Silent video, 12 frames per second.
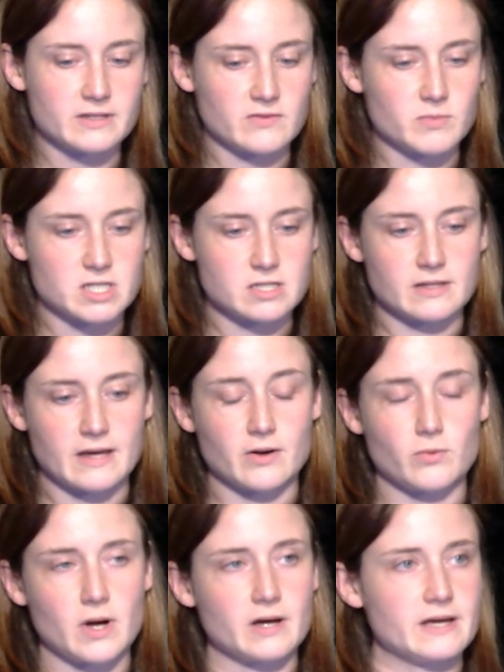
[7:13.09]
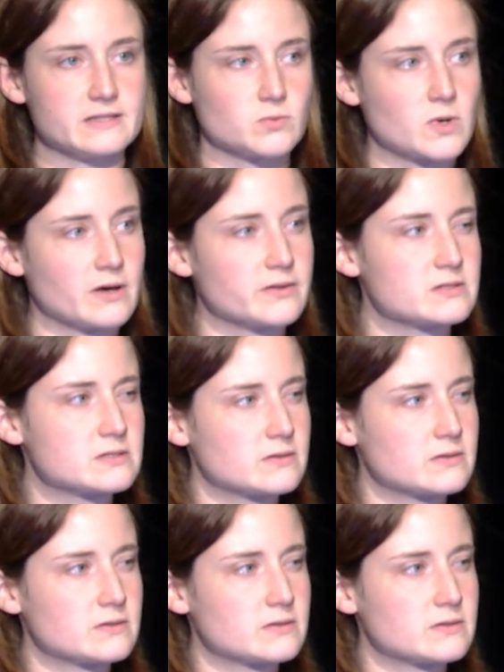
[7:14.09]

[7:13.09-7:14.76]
Dave mentioned that as well.